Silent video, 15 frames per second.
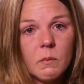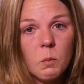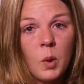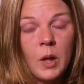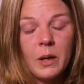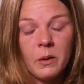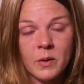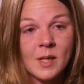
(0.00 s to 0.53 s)

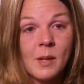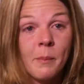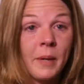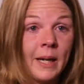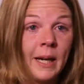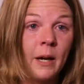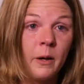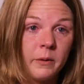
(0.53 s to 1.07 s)
We know
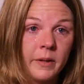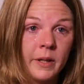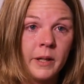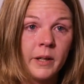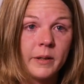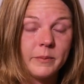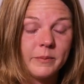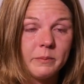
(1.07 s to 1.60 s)
somebody out
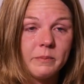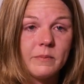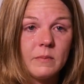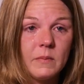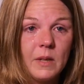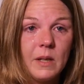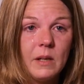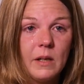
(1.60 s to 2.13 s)
there
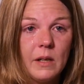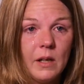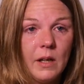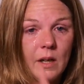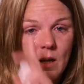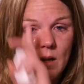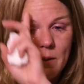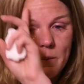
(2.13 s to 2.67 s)

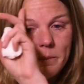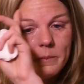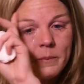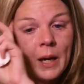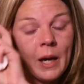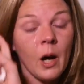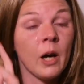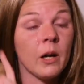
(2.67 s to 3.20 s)

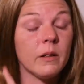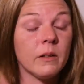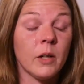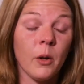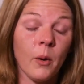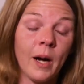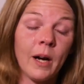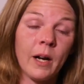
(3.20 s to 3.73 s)
may
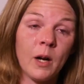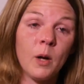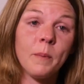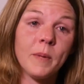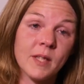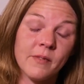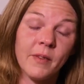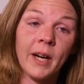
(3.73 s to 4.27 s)
know how to help
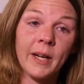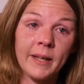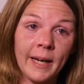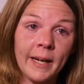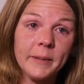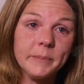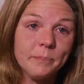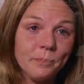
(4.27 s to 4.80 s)
us find that.